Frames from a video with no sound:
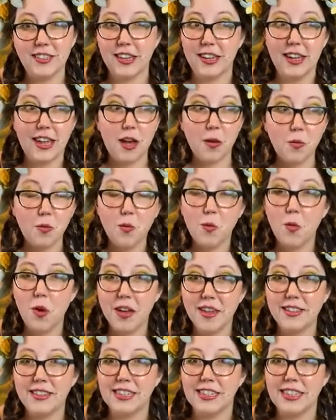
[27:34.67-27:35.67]
Like I
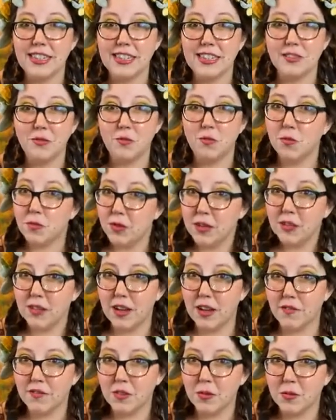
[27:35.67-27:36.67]
wasn't real
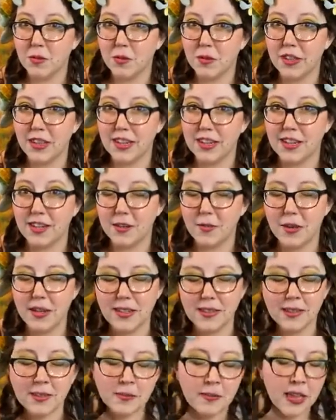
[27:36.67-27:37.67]
comfortable with it
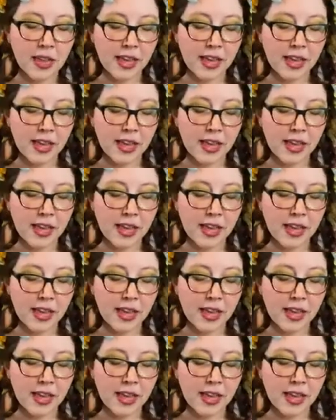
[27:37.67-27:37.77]
anyways.